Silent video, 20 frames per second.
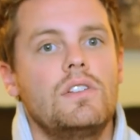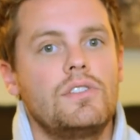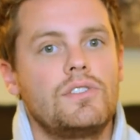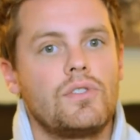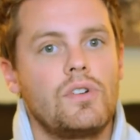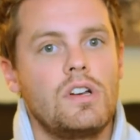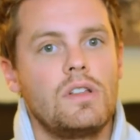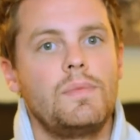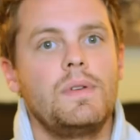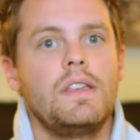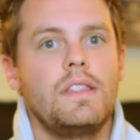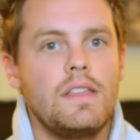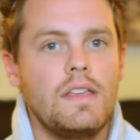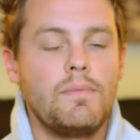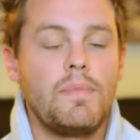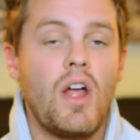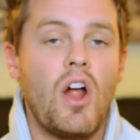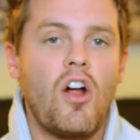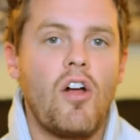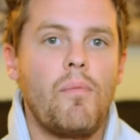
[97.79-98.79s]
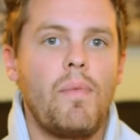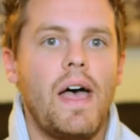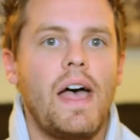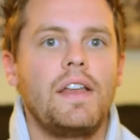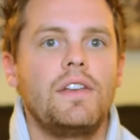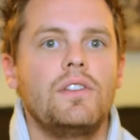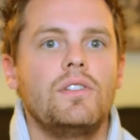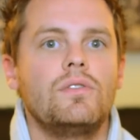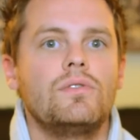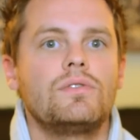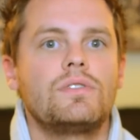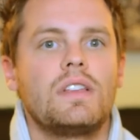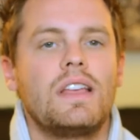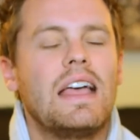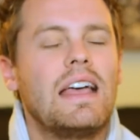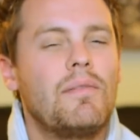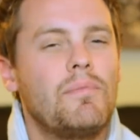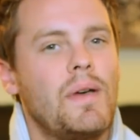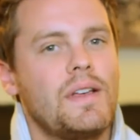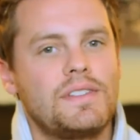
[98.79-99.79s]
Sorry to be the bearer of bad news
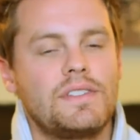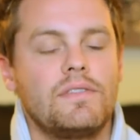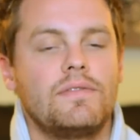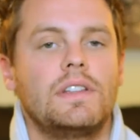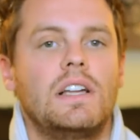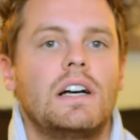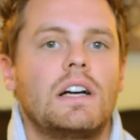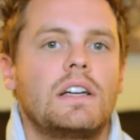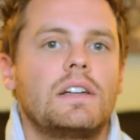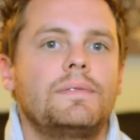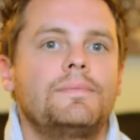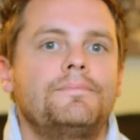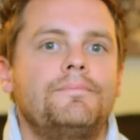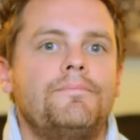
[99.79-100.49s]
and best of luck.